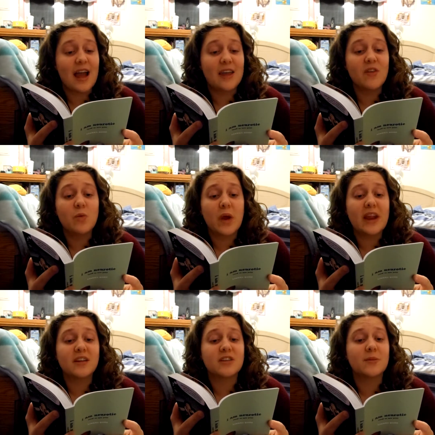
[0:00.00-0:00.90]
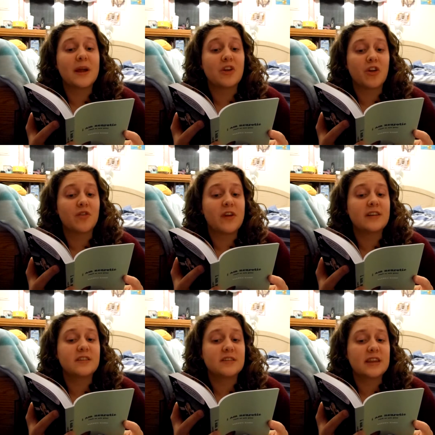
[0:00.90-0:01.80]
I even wait until my
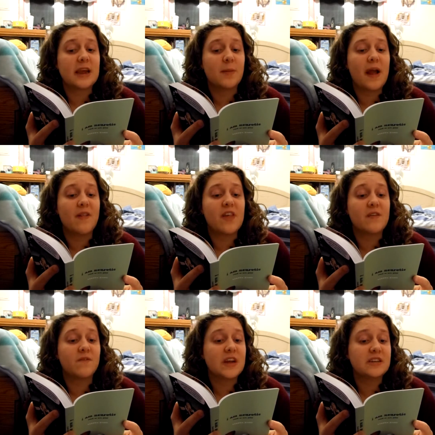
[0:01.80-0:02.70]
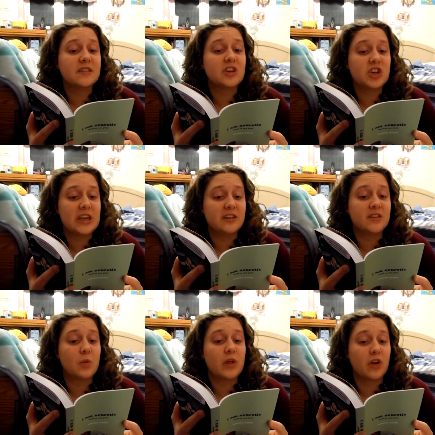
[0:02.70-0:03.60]
girlfriend's asleep and then fix the
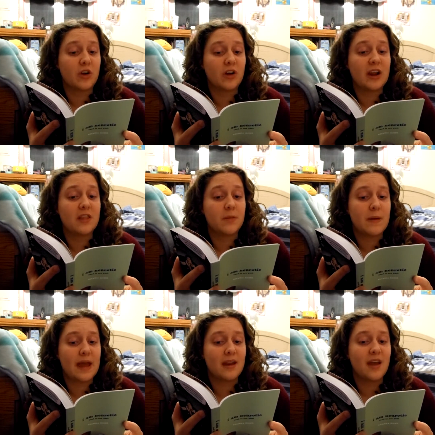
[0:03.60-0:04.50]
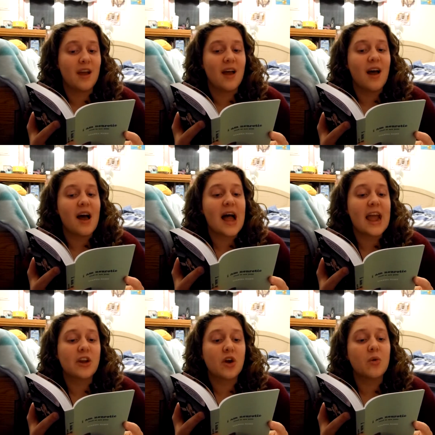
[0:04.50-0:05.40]
sheets with her in the bed.
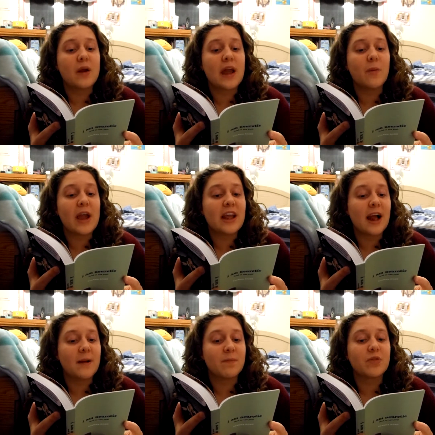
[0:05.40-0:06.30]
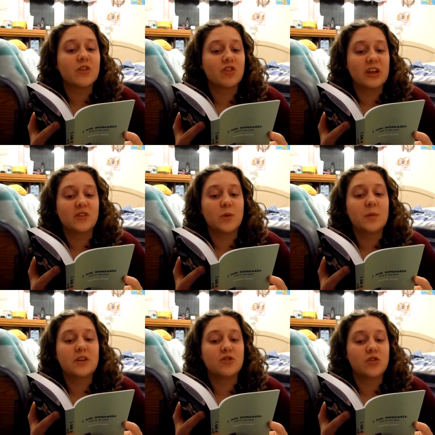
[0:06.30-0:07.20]
I know when I wake up, the sheets will
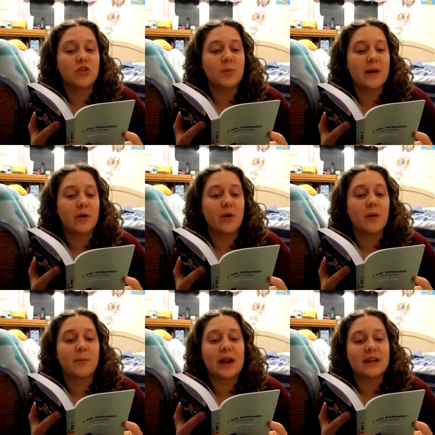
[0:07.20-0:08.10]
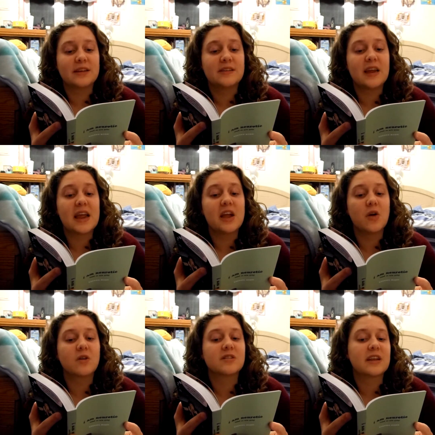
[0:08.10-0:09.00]
be strewn about, but at least I can
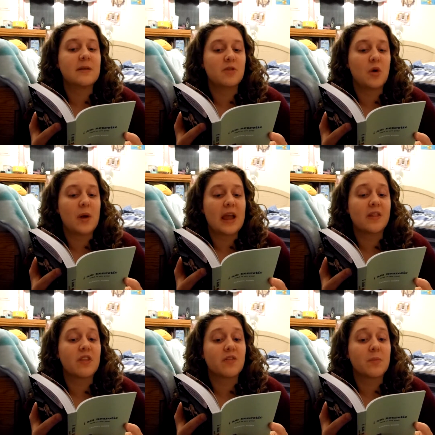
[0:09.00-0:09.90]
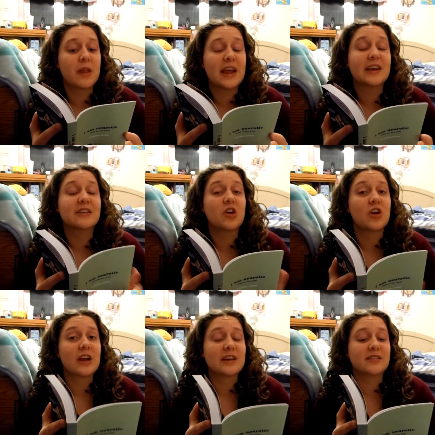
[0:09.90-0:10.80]
go to sleep knowing that the blankets
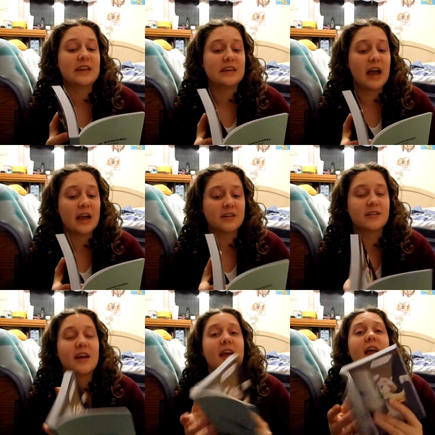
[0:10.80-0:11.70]
are nicely tucked